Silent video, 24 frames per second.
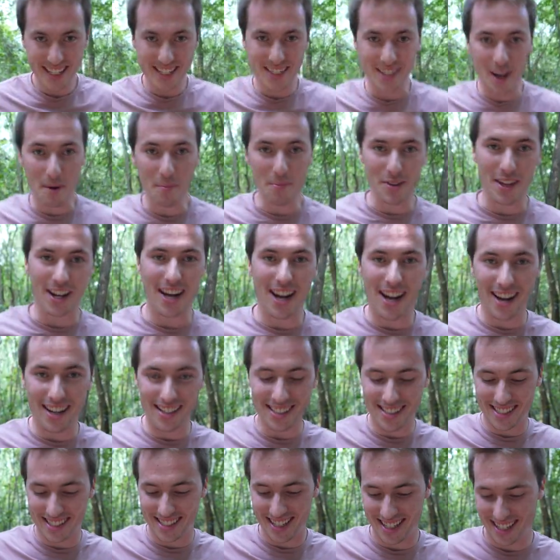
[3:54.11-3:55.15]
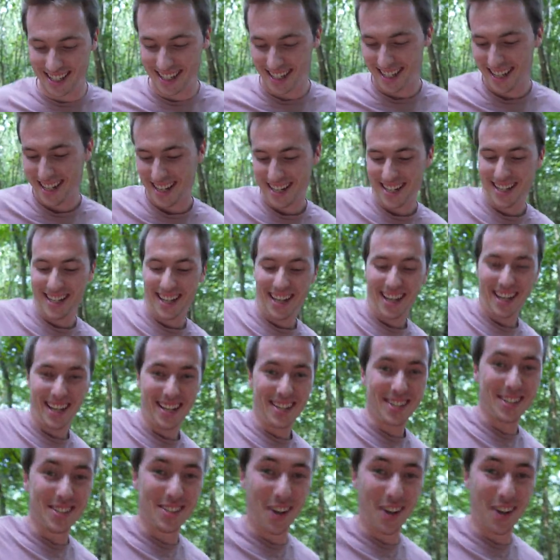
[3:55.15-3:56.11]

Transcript: Something else. It is